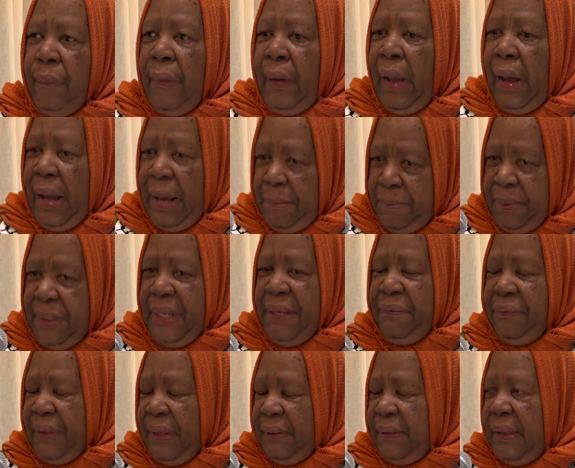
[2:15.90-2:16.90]
I
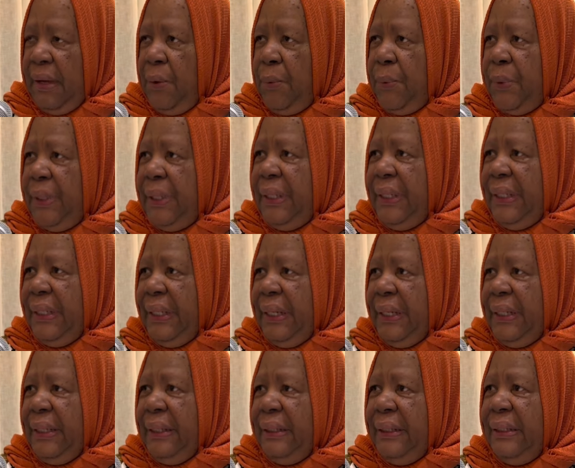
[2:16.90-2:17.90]
believe that they will,
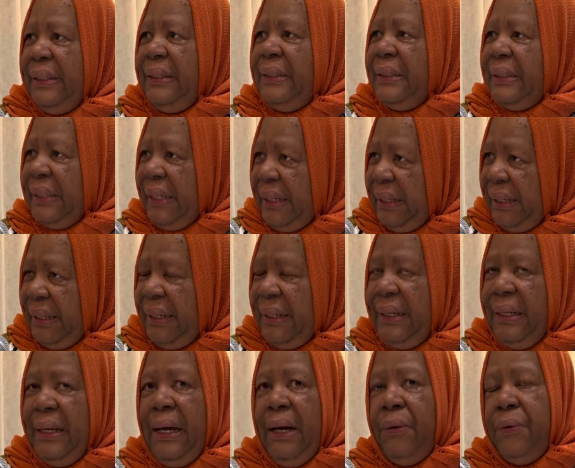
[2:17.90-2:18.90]

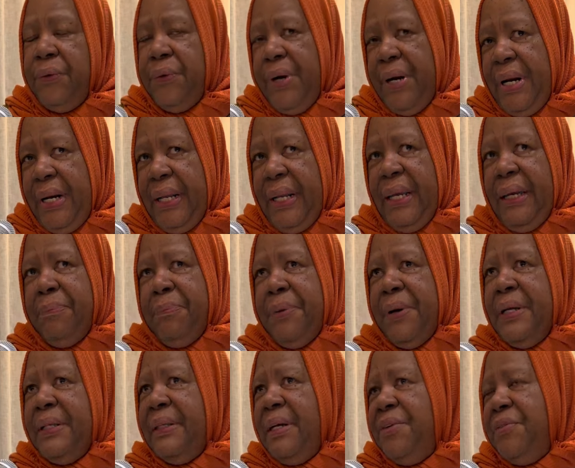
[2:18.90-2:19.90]
inshallah. Already
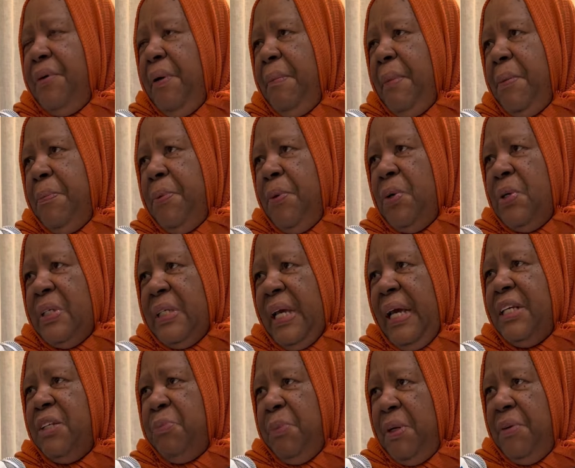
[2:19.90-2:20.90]
President Ramaphosa
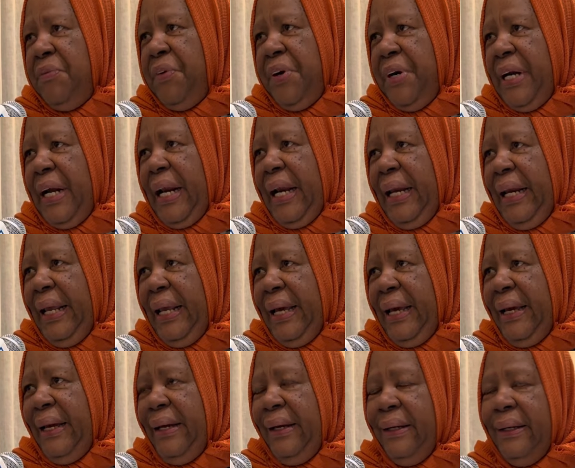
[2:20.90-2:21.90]
has been very
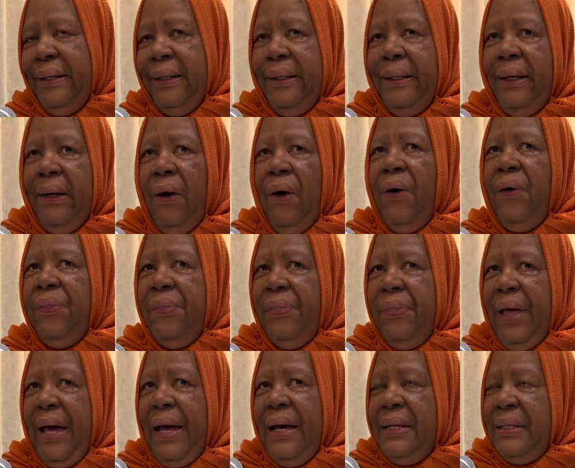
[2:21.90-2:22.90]
clear on
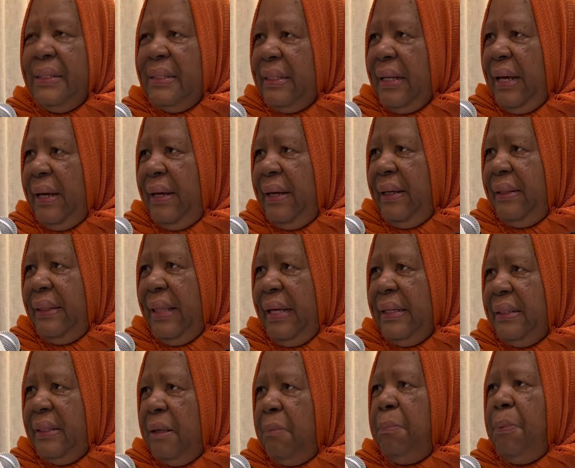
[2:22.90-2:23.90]
that,
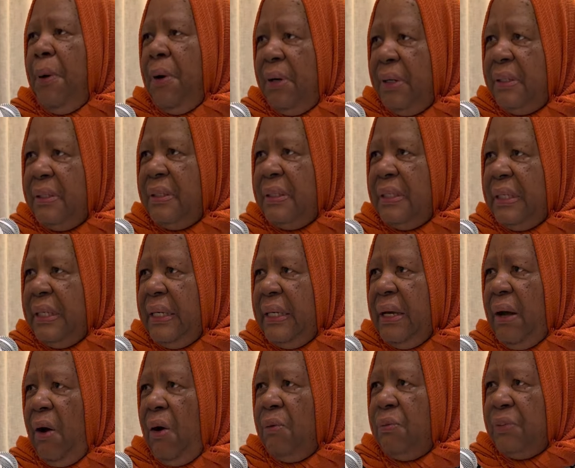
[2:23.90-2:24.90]
that the policy
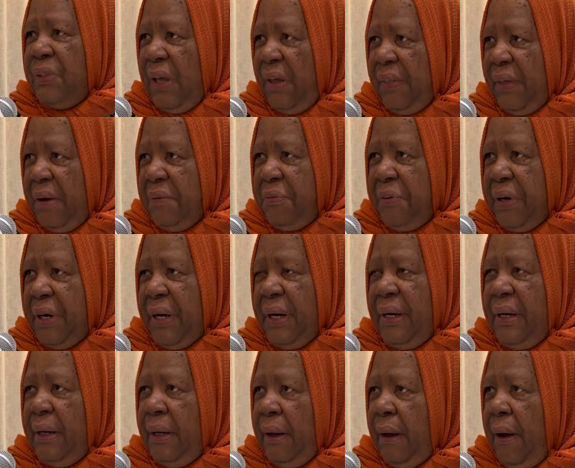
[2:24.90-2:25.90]
of South
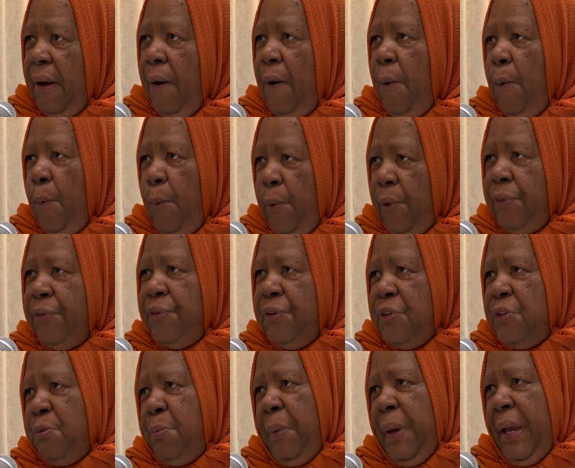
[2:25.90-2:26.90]
Africa with
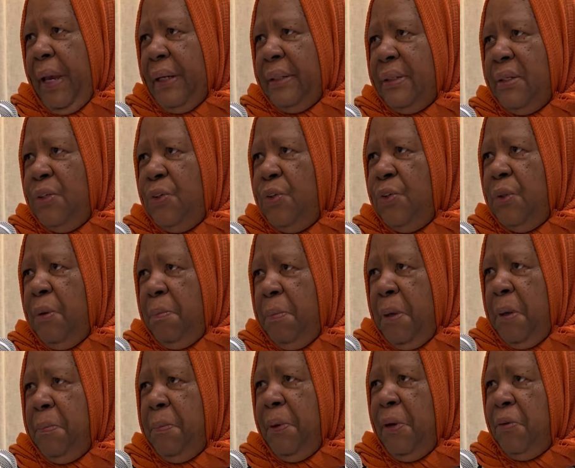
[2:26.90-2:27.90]
respect to the
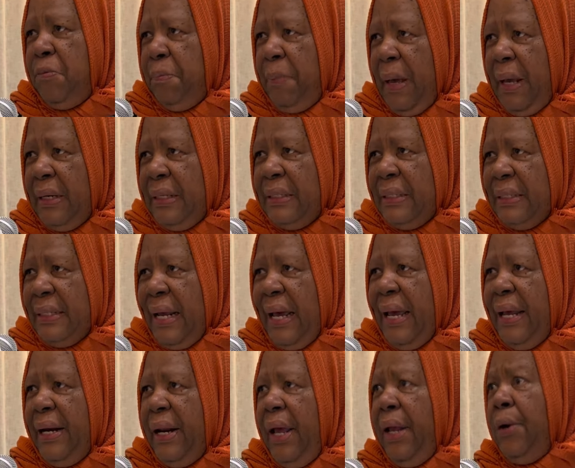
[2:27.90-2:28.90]
people of
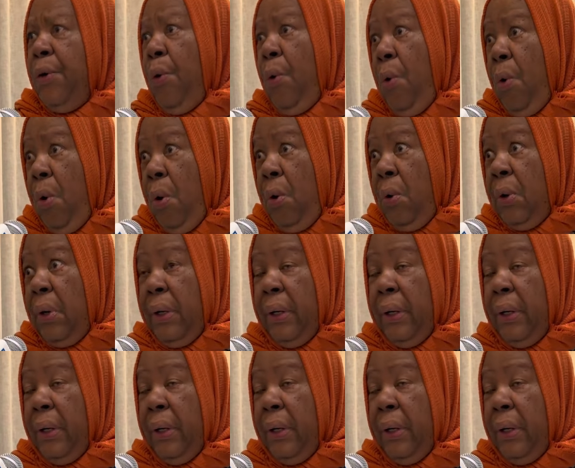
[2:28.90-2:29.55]
Palestine and all